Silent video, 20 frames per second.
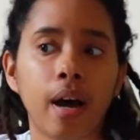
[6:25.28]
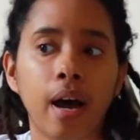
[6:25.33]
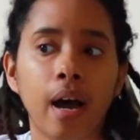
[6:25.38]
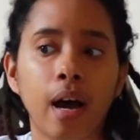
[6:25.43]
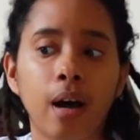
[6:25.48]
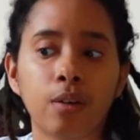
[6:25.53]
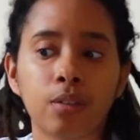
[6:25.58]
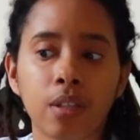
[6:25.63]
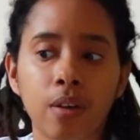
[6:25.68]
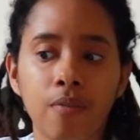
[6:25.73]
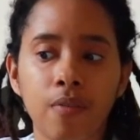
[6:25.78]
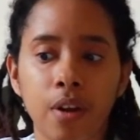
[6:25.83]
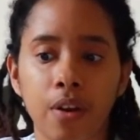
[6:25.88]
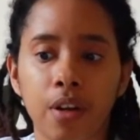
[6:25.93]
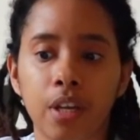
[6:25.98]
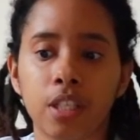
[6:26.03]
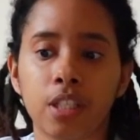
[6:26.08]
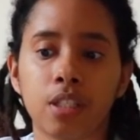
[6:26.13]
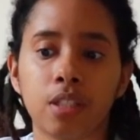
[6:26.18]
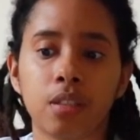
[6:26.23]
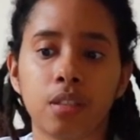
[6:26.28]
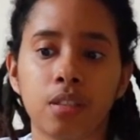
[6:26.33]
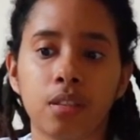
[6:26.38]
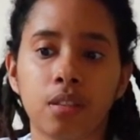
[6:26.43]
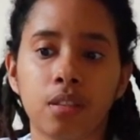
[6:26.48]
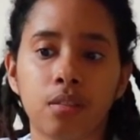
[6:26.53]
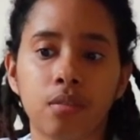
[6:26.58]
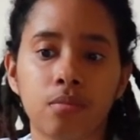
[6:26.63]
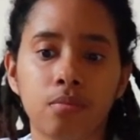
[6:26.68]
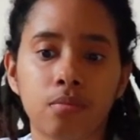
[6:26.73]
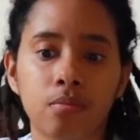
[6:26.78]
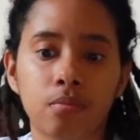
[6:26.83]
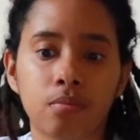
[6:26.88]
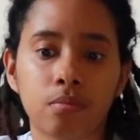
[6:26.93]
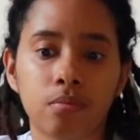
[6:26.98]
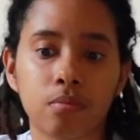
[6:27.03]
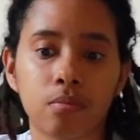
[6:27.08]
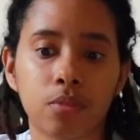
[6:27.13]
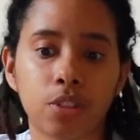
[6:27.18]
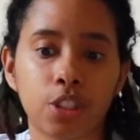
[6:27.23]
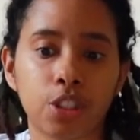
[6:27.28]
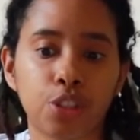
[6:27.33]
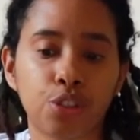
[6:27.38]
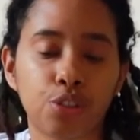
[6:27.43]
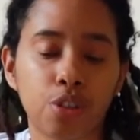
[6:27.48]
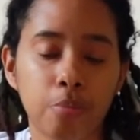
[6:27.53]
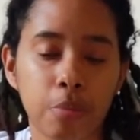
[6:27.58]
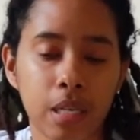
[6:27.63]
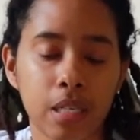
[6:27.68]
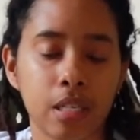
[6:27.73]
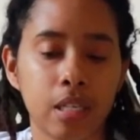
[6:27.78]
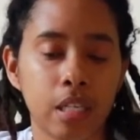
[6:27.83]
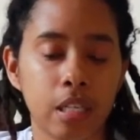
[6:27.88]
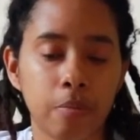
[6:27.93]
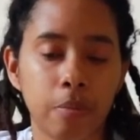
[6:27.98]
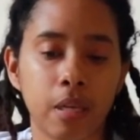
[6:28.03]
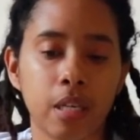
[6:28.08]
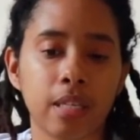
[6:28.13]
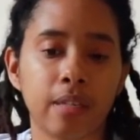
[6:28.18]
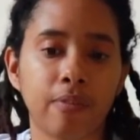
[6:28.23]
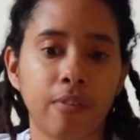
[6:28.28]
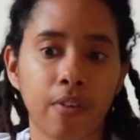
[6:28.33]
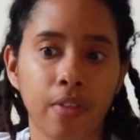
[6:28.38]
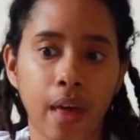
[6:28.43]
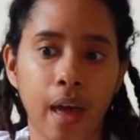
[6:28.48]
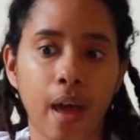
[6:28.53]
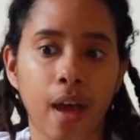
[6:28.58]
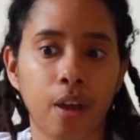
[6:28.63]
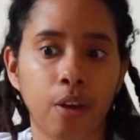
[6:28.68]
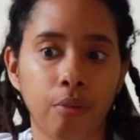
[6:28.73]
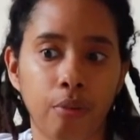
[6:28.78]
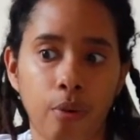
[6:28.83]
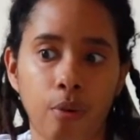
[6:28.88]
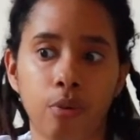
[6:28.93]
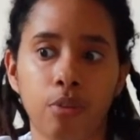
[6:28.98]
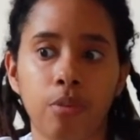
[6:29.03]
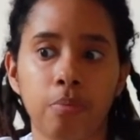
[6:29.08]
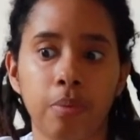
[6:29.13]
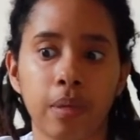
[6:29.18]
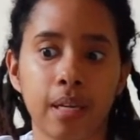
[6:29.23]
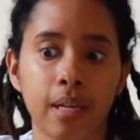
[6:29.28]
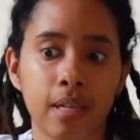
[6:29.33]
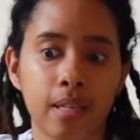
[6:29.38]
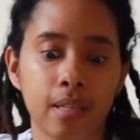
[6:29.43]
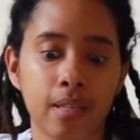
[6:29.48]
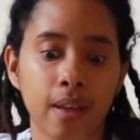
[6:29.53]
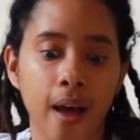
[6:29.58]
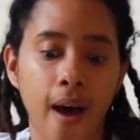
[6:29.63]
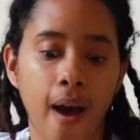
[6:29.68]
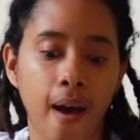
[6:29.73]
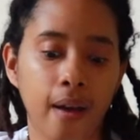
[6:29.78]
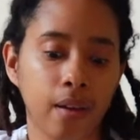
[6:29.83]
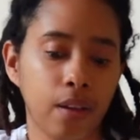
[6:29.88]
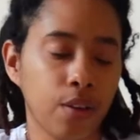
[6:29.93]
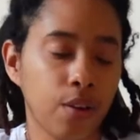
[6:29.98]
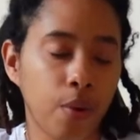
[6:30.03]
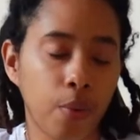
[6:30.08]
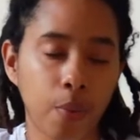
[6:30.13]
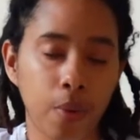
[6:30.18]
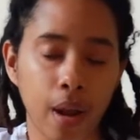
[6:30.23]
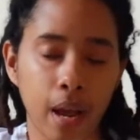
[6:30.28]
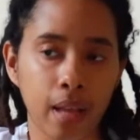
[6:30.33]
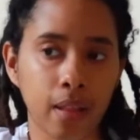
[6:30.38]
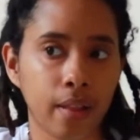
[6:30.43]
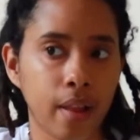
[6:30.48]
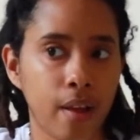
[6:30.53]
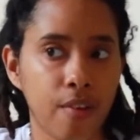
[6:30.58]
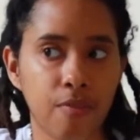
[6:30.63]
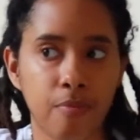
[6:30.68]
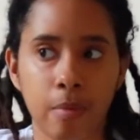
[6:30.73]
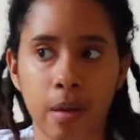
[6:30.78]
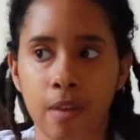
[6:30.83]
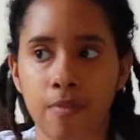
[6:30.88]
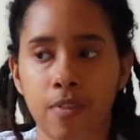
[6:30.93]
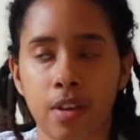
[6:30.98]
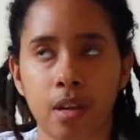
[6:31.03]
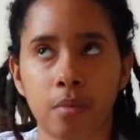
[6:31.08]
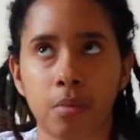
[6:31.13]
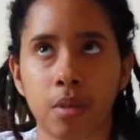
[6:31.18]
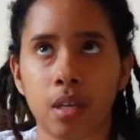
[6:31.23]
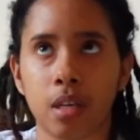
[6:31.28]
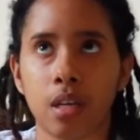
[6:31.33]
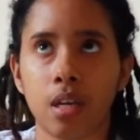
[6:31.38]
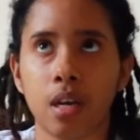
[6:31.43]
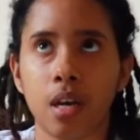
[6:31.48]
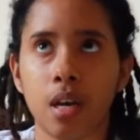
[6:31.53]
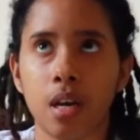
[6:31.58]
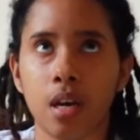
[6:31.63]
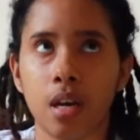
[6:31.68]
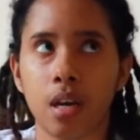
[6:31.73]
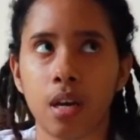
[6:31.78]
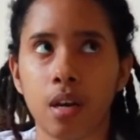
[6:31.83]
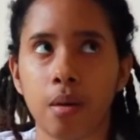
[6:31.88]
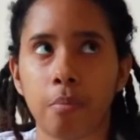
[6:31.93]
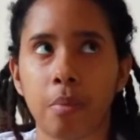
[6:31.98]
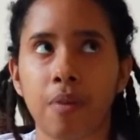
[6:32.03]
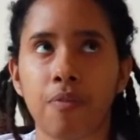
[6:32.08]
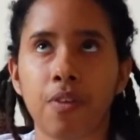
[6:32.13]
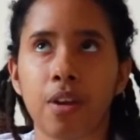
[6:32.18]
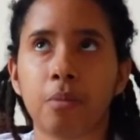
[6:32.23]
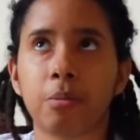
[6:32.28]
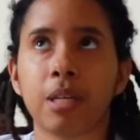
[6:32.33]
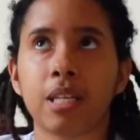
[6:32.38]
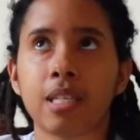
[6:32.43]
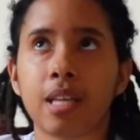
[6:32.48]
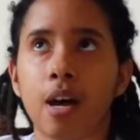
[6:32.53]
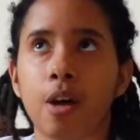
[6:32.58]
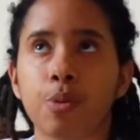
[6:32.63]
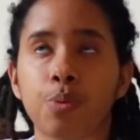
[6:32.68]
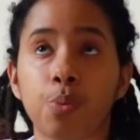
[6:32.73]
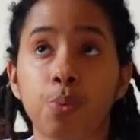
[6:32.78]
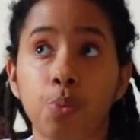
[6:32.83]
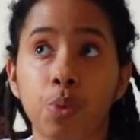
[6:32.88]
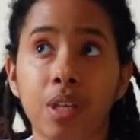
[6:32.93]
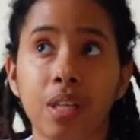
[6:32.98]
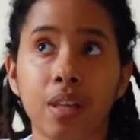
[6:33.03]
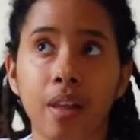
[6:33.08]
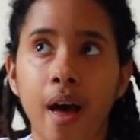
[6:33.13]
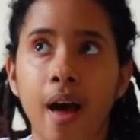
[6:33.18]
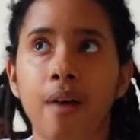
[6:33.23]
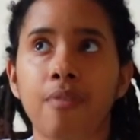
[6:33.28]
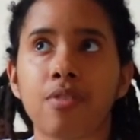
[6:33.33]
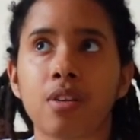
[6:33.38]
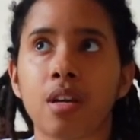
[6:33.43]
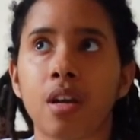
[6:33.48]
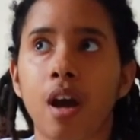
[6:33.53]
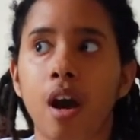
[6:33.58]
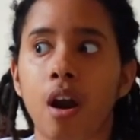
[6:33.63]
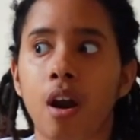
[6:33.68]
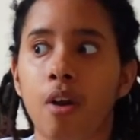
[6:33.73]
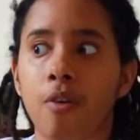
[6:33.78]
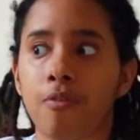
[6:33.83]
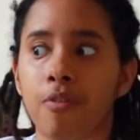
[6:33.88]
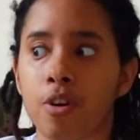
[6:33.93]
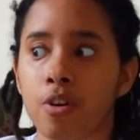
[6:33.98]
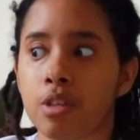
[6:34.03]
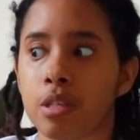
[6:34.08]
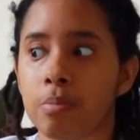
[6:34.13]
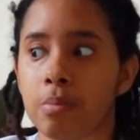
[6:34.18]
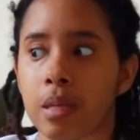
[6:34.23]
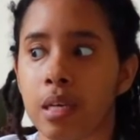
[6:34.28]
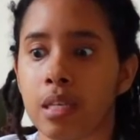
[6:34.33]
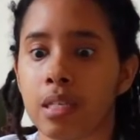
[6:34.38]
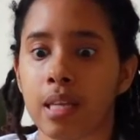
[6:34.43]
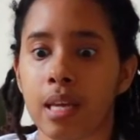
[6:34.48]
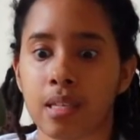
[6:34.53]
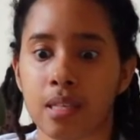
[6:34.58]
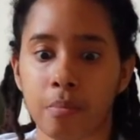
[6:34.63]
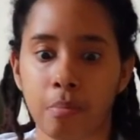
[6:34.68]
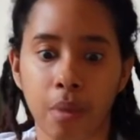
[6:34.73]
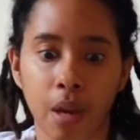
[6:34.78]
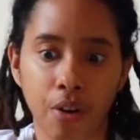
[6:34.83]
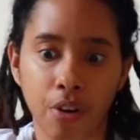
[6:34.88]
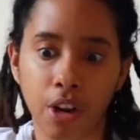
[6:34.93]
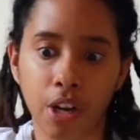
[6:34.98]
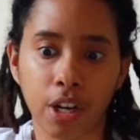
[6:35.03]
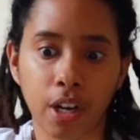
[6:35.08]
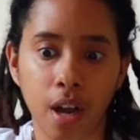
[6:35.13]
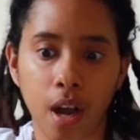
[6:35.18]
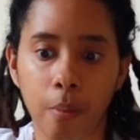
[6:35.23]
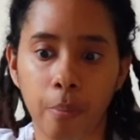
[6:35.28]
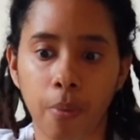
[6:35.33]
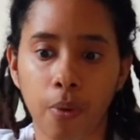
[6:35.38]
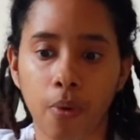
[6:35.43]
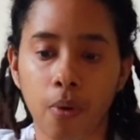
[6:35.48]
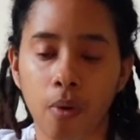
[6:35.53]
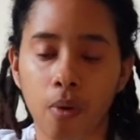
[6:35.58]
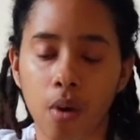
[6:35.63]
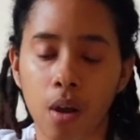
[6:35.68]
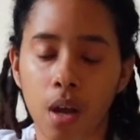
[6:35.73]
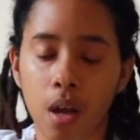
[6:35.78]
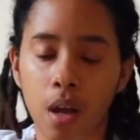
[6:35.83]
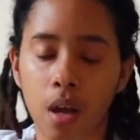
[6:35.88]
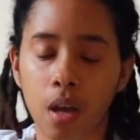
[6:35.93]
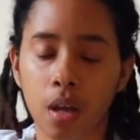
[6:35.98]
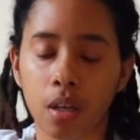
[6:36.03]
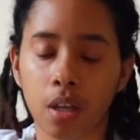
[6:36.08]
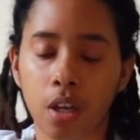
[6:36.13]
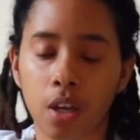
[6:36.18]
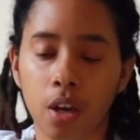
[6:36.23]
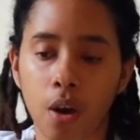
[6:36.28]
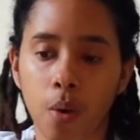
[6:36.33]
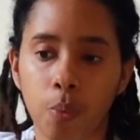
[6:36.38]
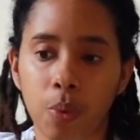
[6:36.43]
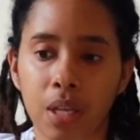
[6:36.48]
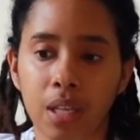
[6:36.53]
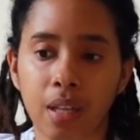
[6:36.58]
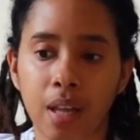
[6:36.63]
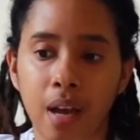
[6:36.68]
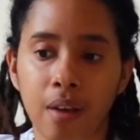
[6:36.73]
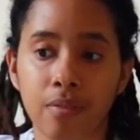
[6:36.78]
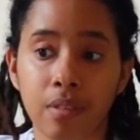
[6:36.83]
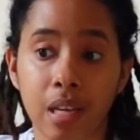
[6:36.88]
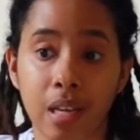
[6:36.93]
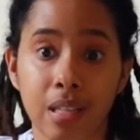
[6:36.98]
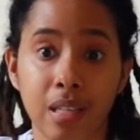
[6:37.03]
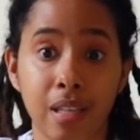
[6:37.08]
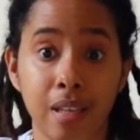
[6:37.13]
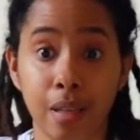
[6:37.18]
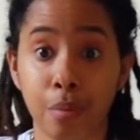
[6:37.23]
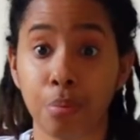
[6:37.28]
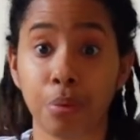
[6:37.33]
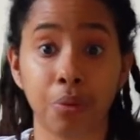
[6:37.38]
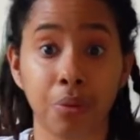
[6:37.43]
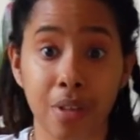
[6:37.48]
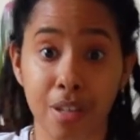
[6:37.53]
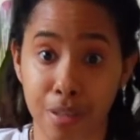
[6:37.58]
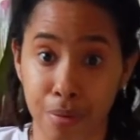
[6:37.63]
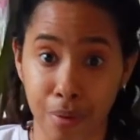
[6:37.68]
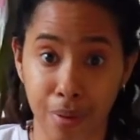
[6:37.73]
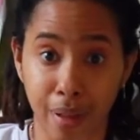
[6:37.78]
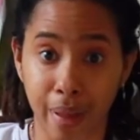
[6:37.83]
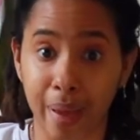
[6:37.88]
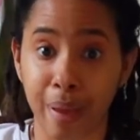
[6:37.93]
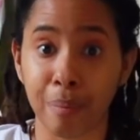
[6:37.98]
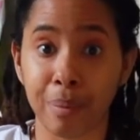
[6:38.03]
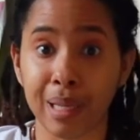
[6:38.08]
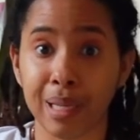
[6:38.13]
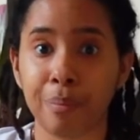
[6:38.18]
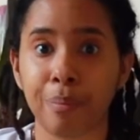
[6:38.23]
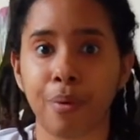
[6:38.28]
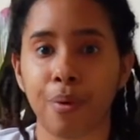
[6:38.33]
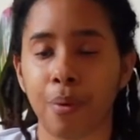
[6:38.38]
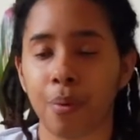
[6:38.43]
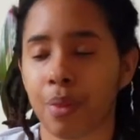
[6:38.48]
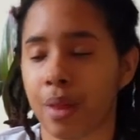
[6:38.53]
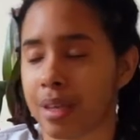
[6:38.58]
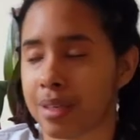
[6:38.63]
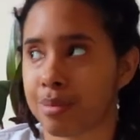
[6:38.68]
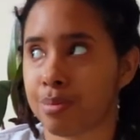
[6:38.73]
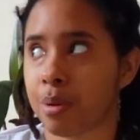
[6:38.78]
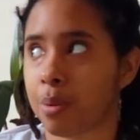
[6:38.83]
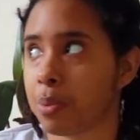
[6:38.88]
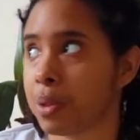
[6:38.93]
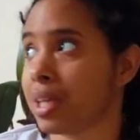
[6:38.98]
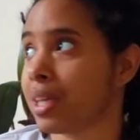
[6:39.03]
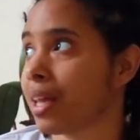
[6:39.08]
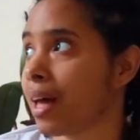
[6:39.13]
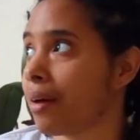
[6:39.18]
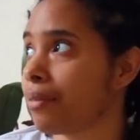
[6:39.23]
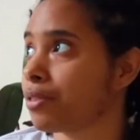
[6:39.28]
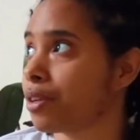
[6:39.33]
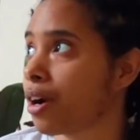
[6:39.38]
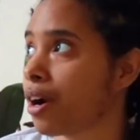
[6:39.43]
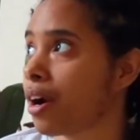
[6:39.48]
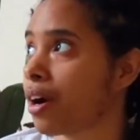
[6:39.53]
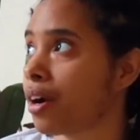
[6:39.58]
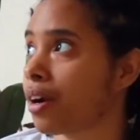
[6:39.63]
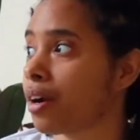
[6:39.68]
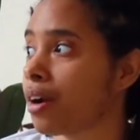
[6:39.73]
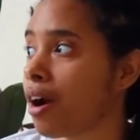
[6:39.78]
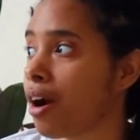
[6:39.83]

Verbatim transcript: held a very just tremendous space for that growth, because, you know, when I left my family's house, when we left and got our first place as a married couple, you know, we left as Hebrew Israelite people. That's what we left our